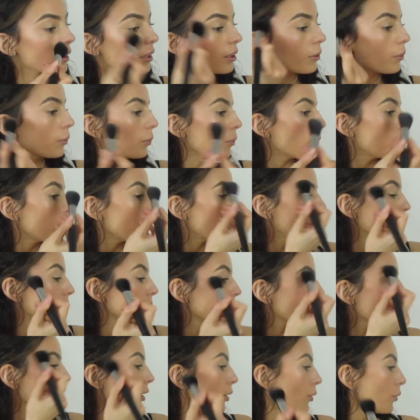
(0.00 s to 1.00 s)
Oh,
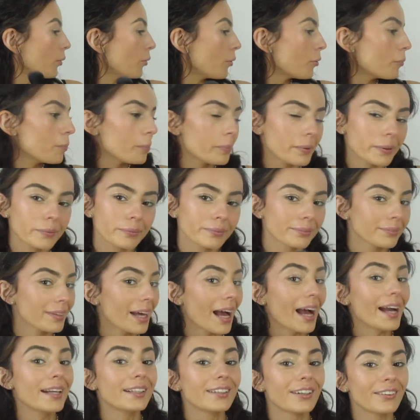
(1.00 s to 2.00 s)

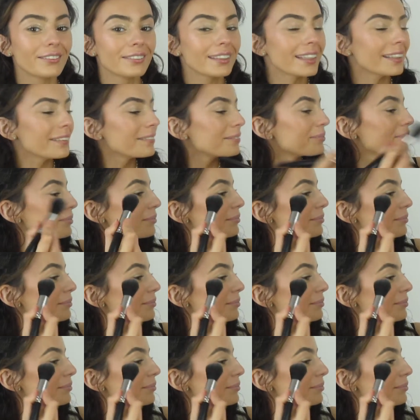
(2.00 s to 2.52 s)
I love it.